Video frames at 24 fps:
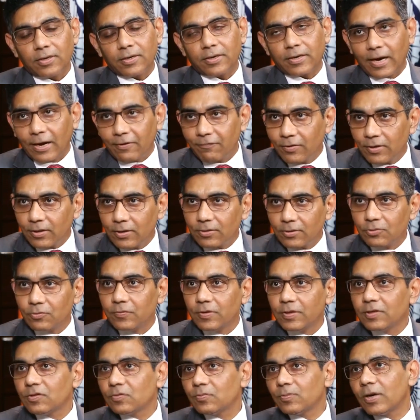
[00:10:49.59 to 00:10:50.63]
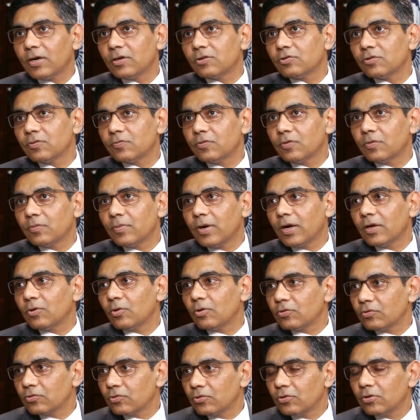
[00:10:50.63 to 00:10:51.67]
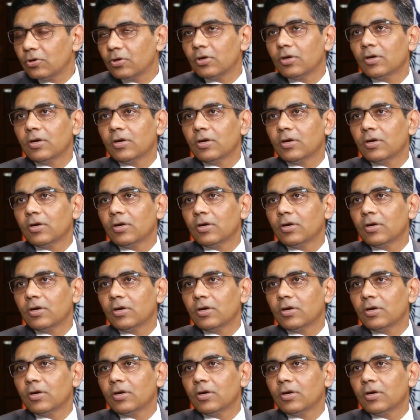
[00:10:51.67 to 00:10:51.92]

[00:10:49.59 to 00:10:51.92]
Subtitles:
travel to various parts of Oman also